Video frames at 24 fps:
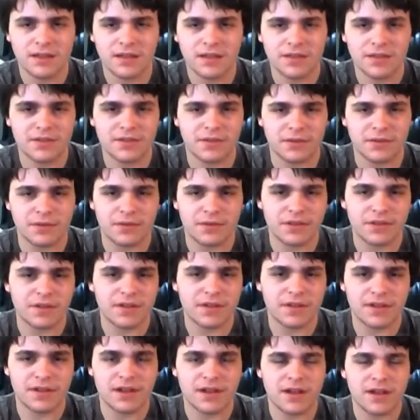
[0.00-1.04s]
So
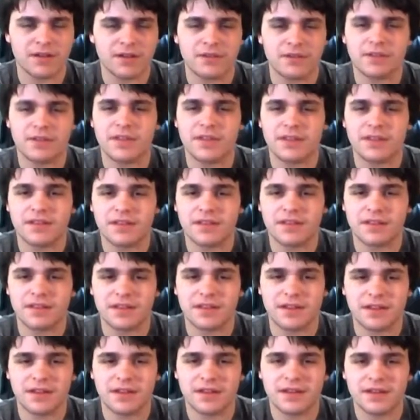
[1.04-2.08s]
really, I don't think that
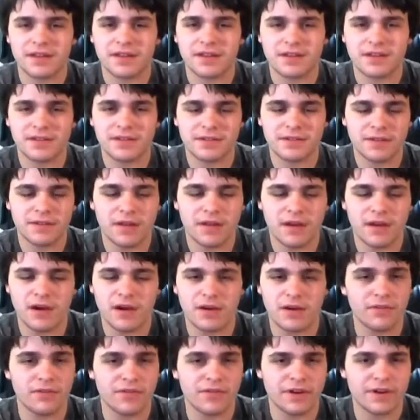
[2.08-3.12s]
they
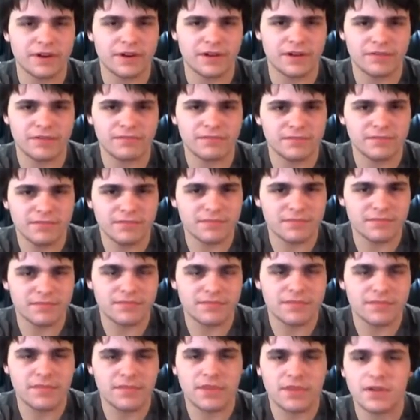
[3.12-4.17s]
are very...
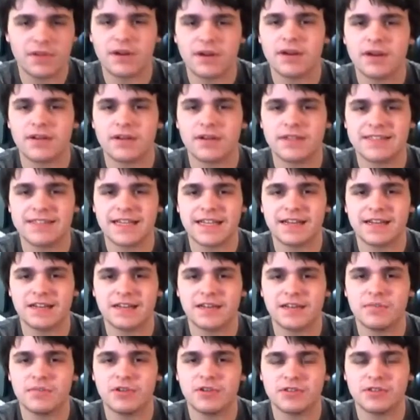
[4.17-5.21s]
They're not exactly
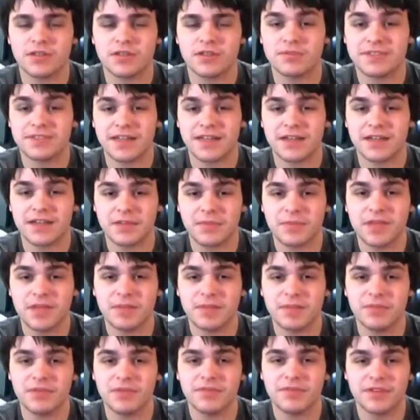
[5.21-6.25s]
the most upstanding
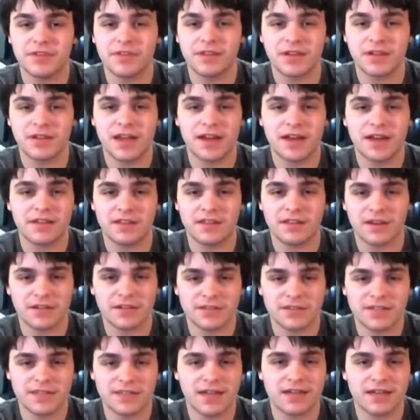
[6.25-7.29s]
people if you look at it. They are
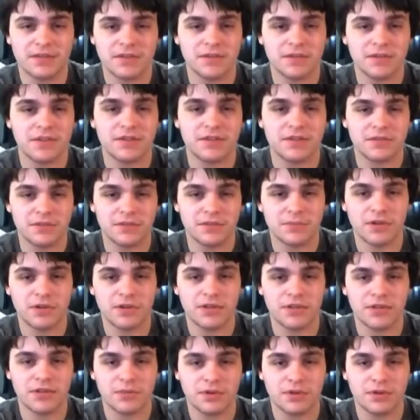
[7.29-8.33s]
exactly what the Duke
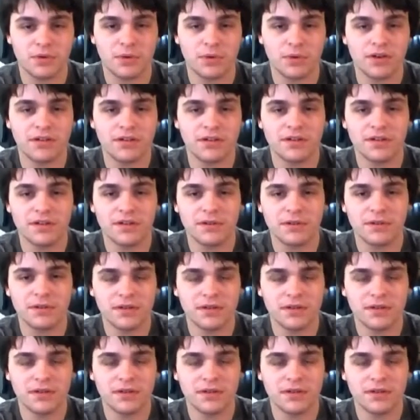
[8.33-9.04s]
brothers were going to do.